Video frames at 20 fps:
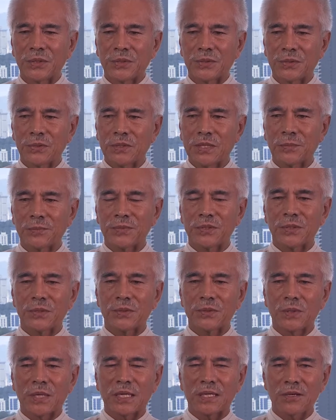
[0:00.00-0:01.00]
to come
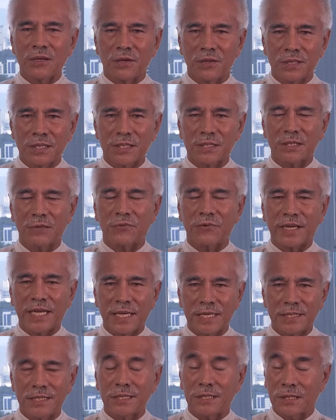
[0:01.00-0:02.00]
to acknowledge the
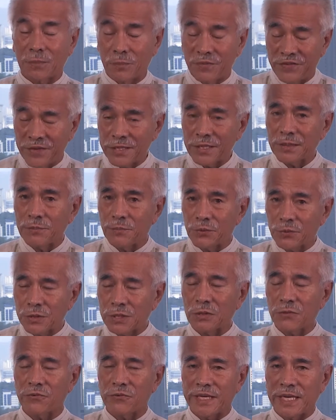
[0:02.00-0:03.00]
reality, the very
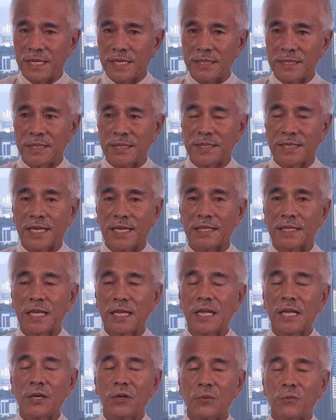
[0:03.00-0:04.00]
brutal reality that
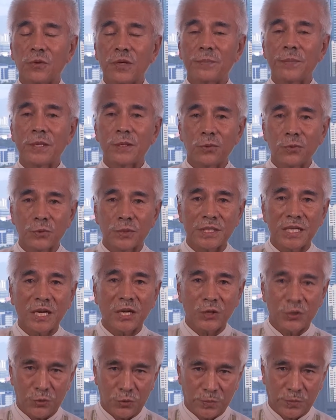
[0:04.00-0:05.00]
we may lose our
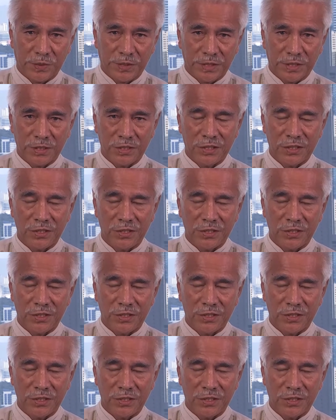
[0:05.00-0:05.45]
homes.